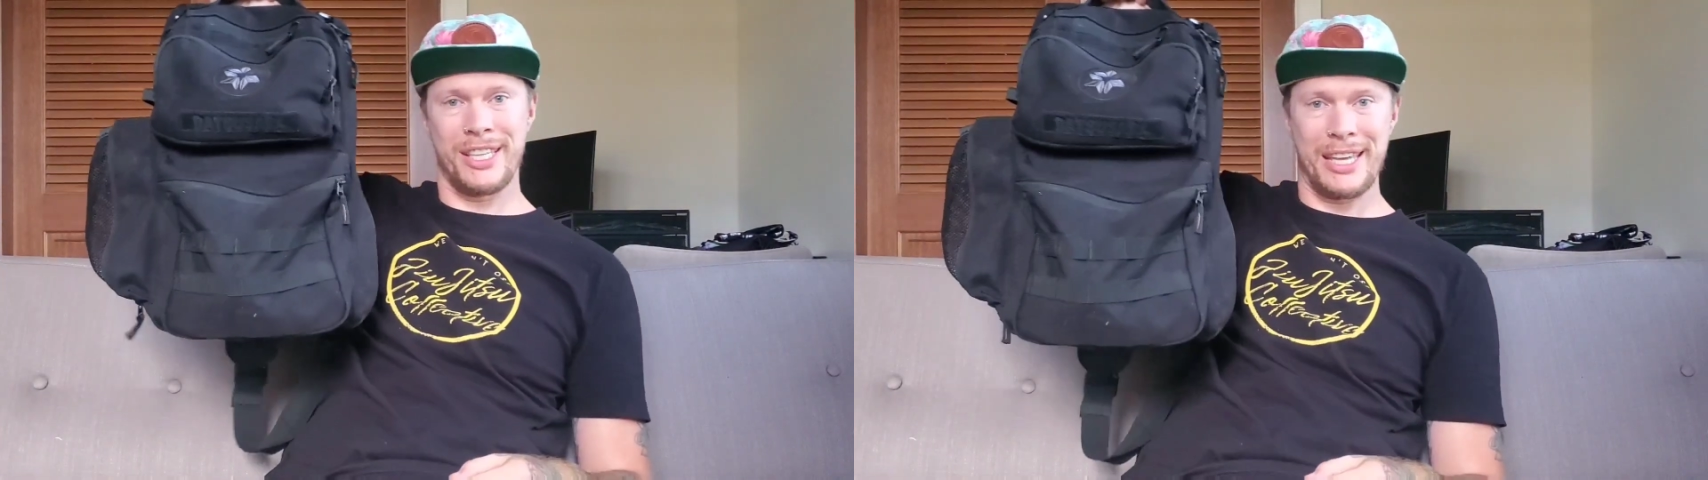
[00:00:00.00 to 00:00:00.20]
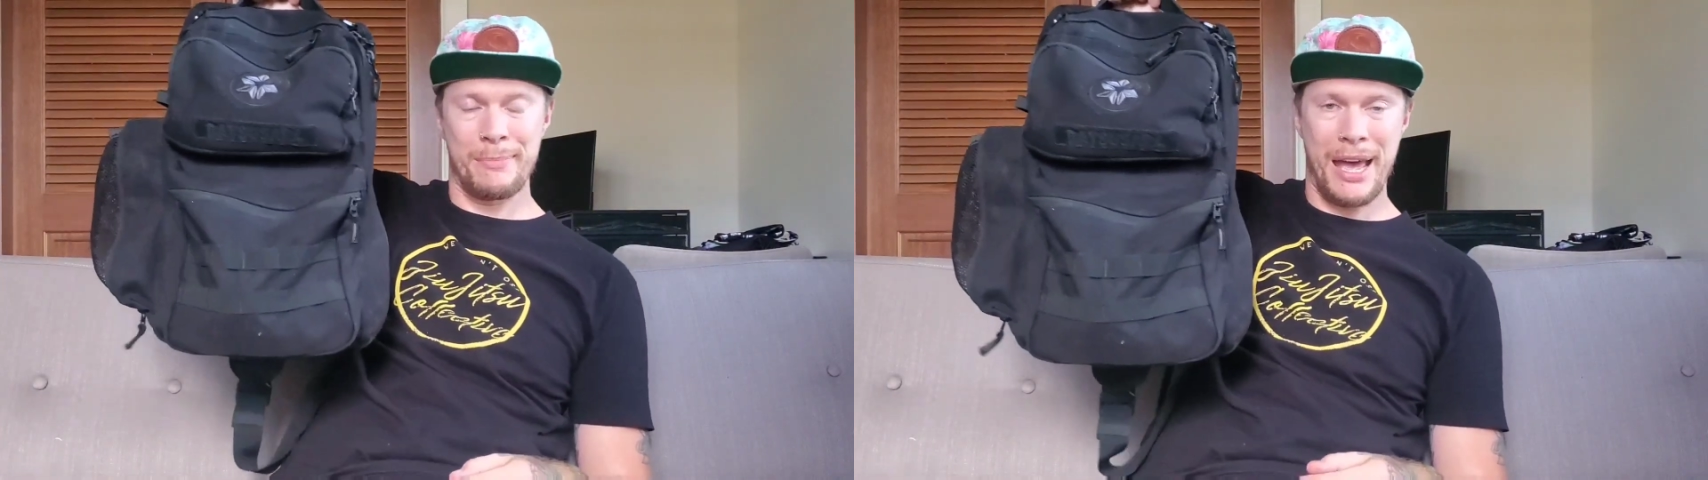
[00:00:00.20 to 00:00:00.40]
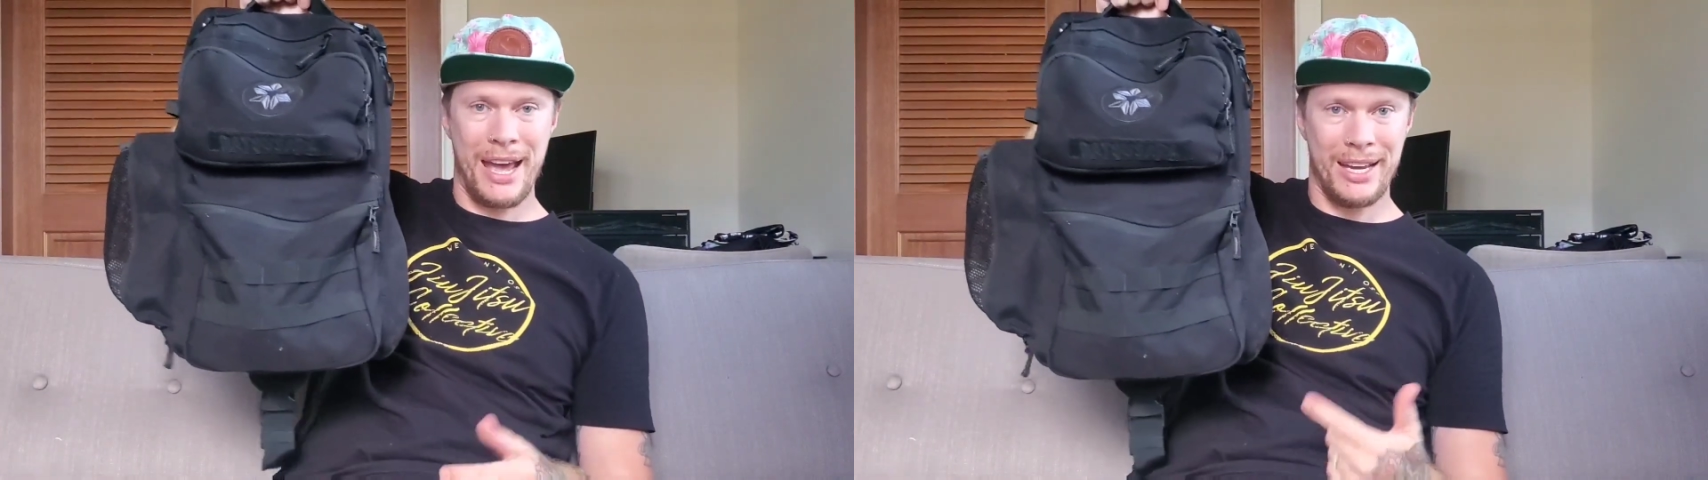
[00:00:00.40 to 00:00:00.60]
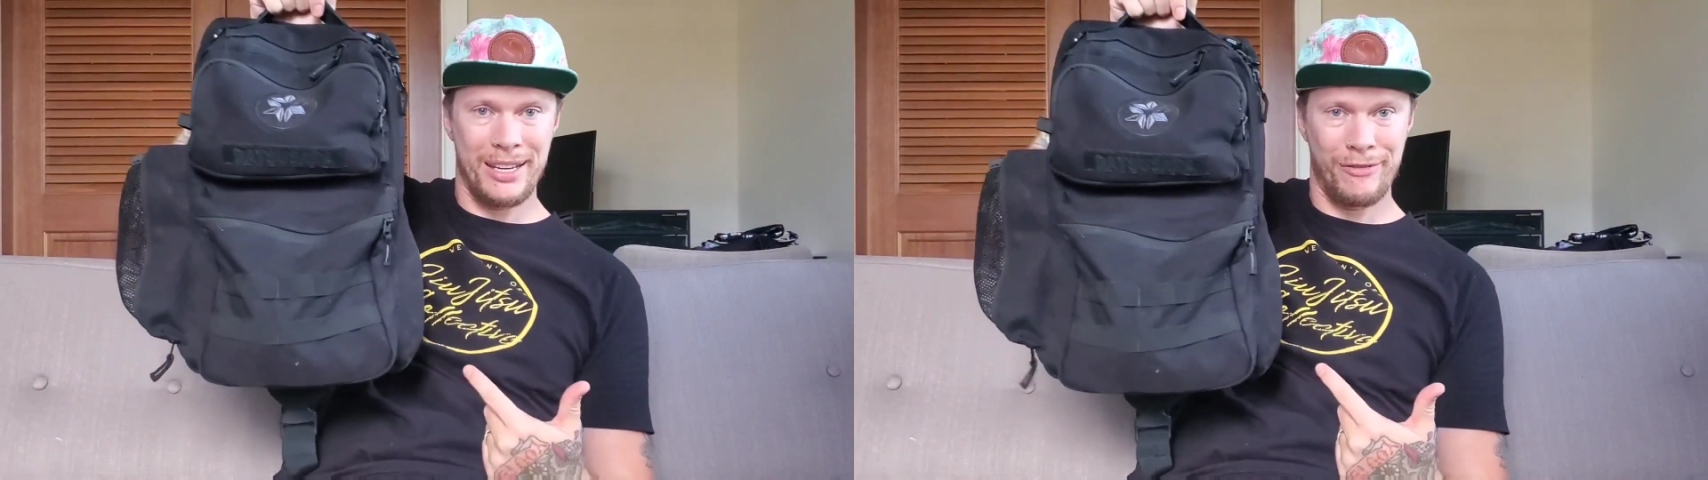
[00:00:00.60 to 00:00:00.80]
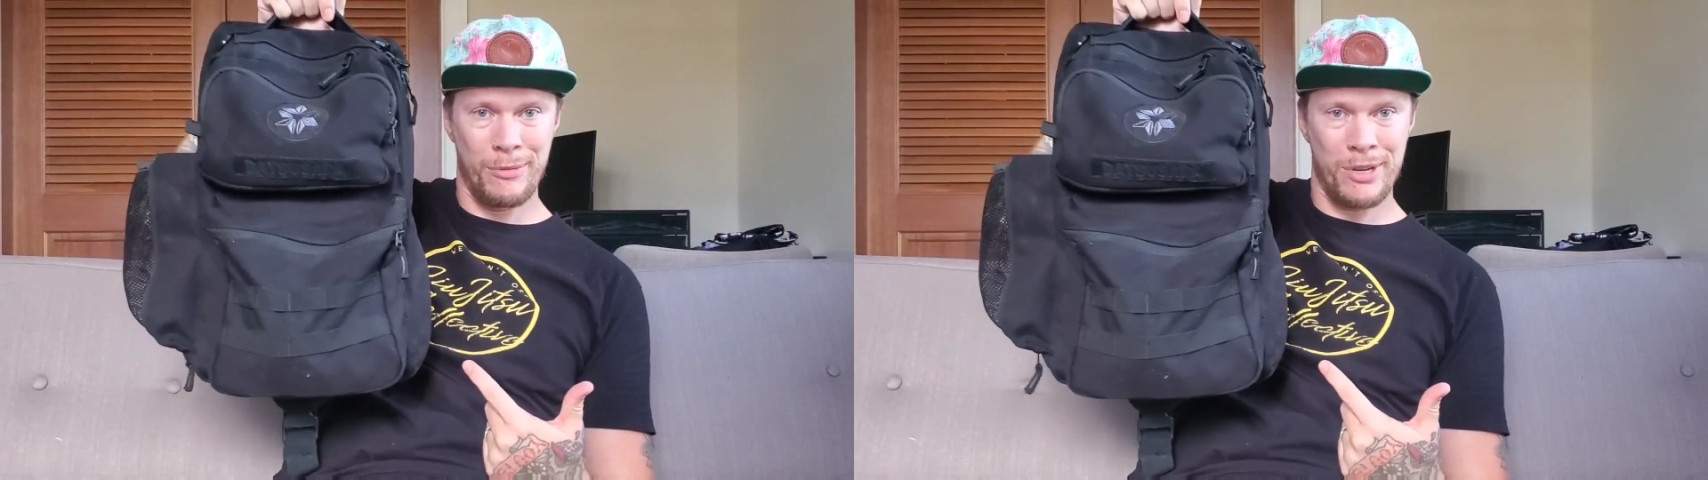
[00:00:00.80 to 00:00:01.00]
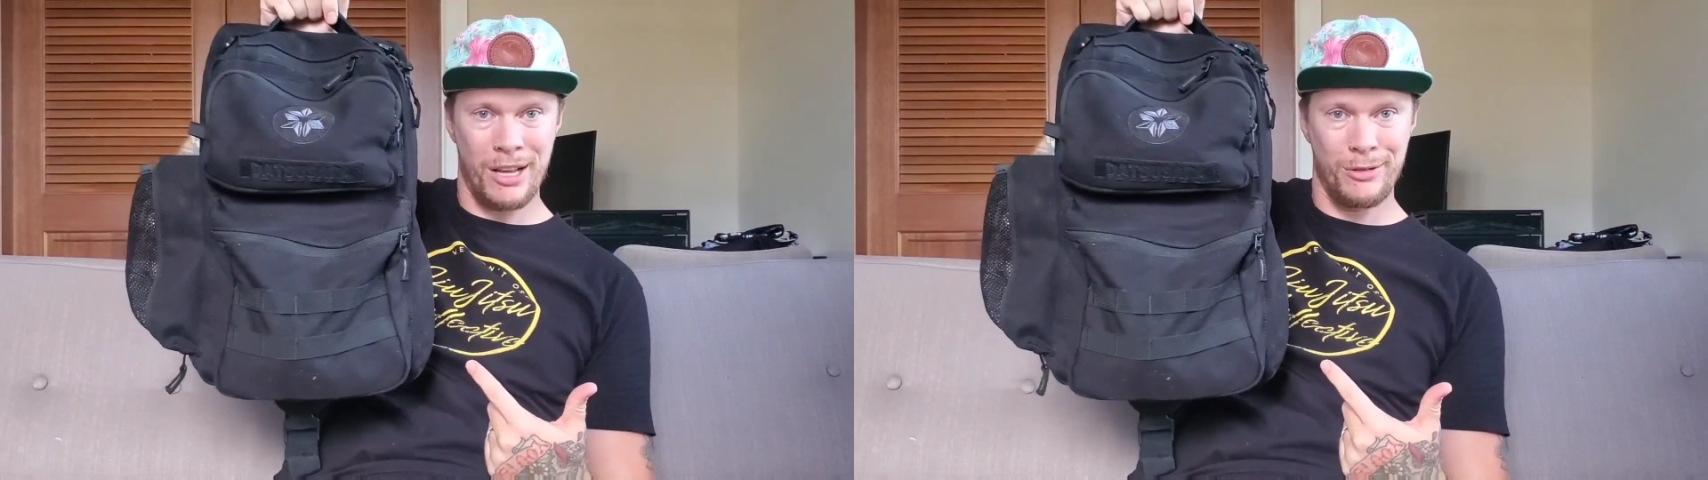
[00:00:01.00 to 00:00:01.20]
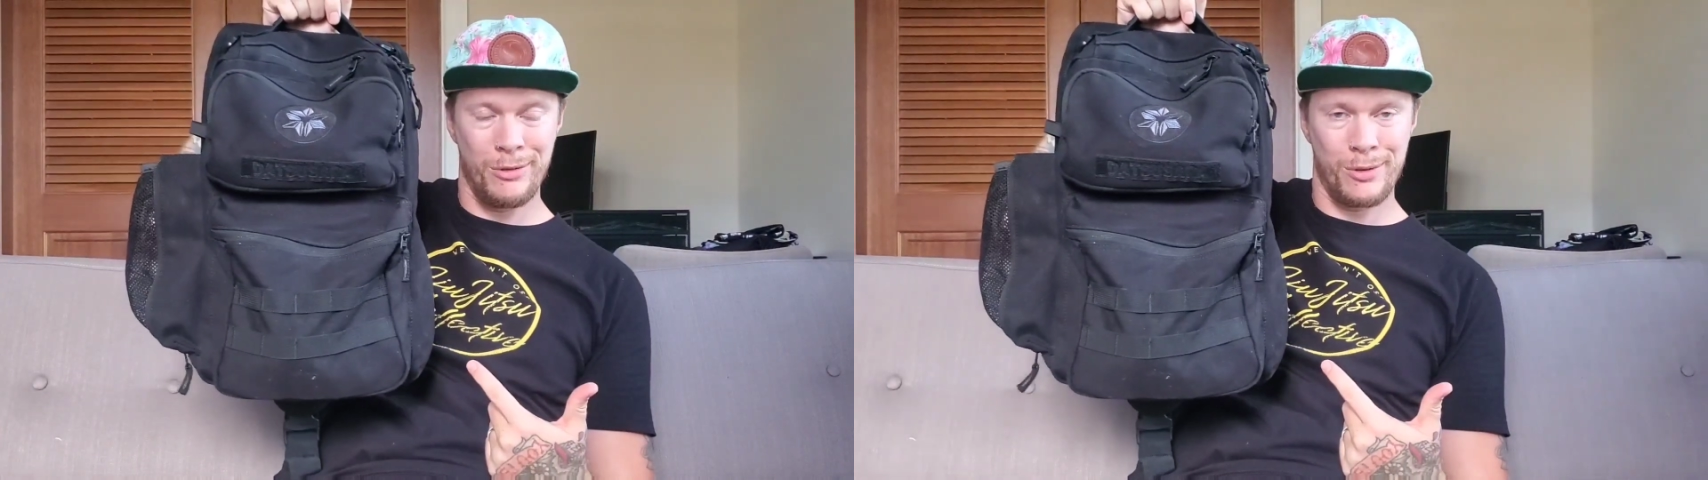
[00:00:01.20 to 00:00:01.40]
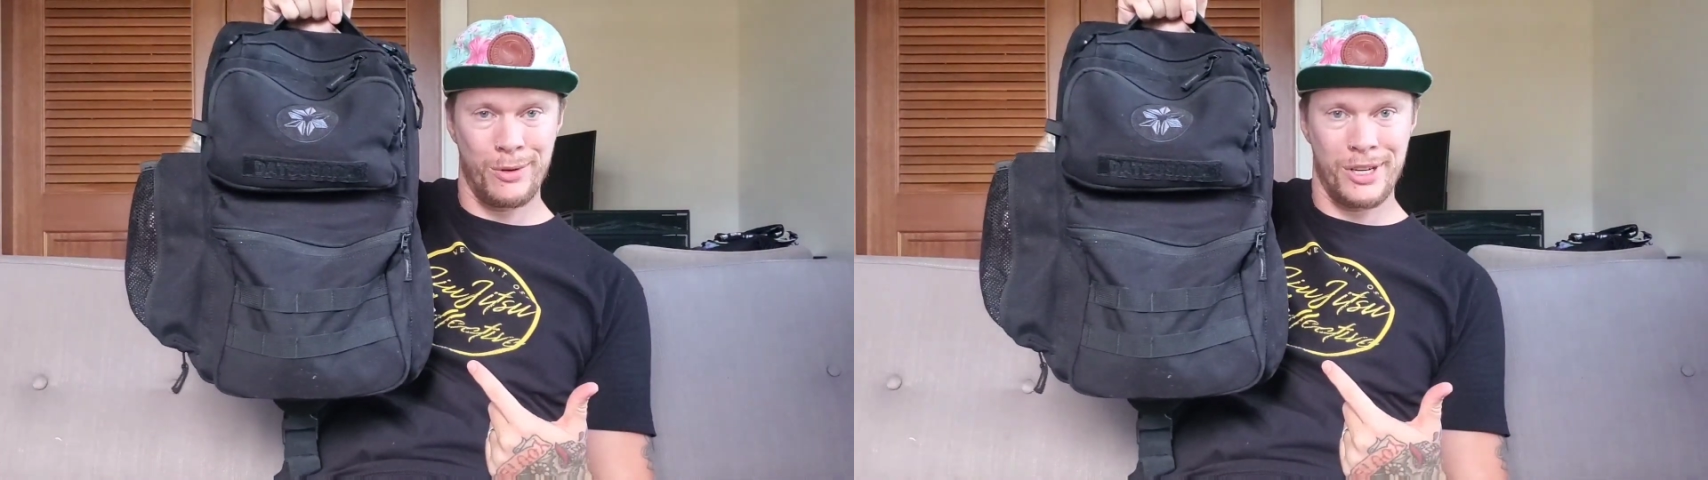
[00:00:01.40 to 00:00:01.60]
Sling Bag from
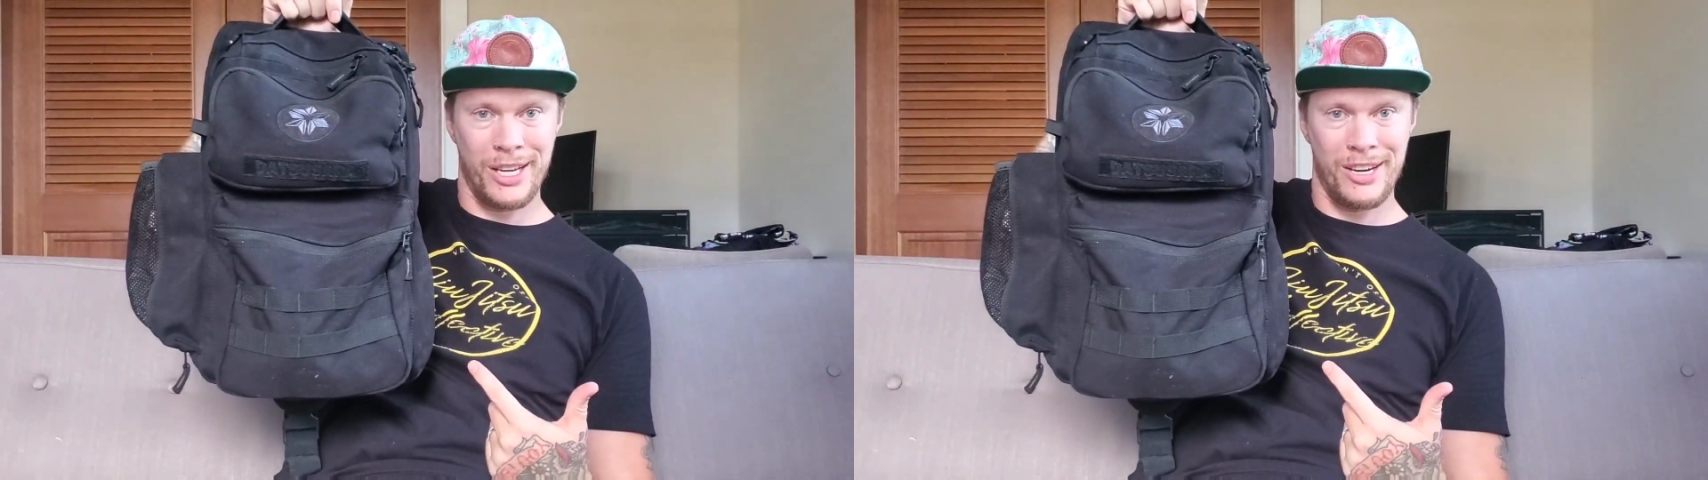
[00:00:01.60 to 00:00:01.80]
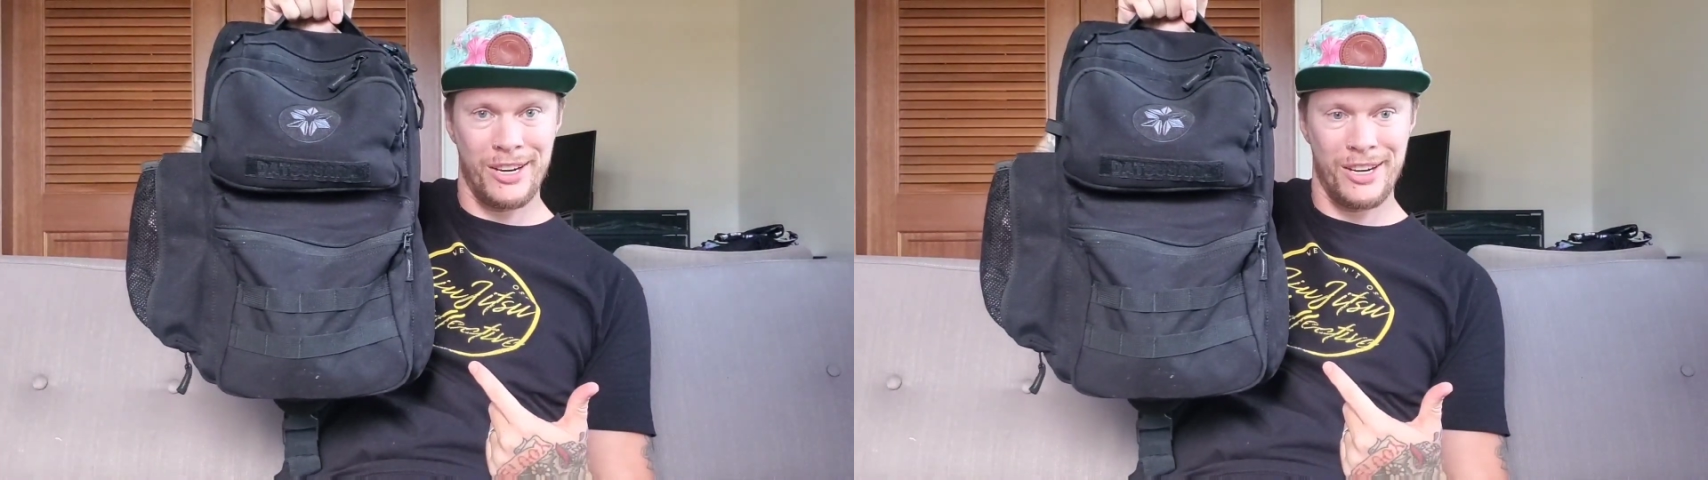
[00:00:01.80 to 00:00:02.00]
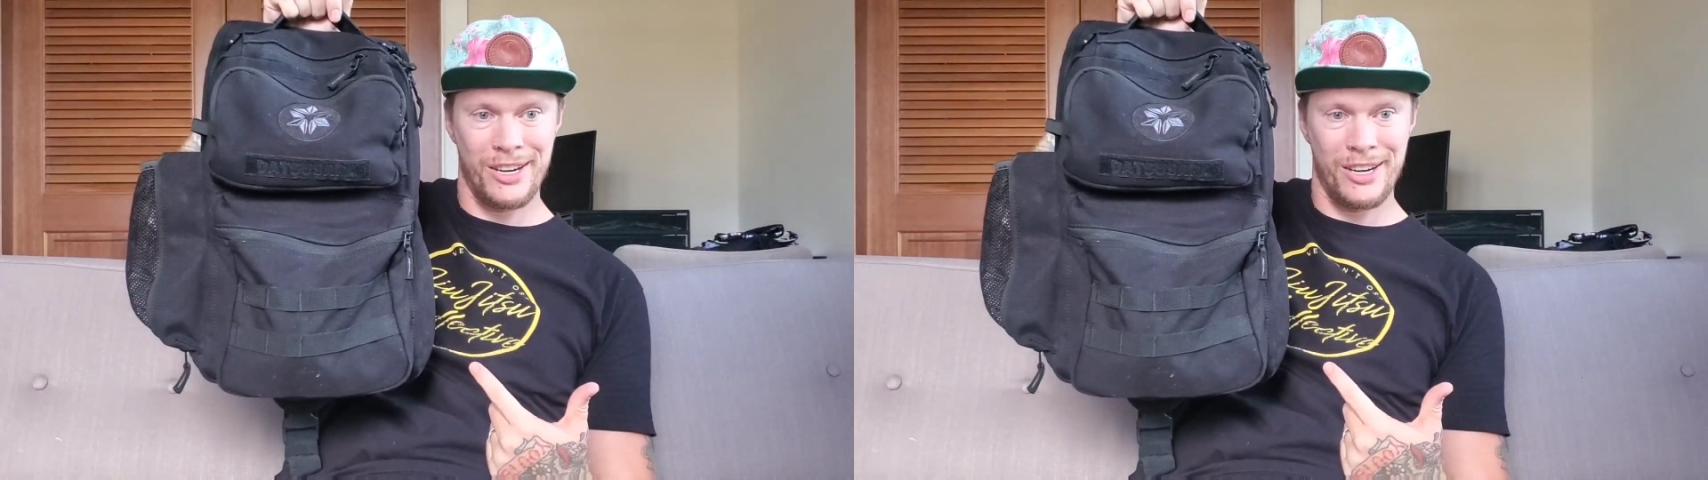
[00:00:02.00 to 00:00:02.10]
Datsusara here.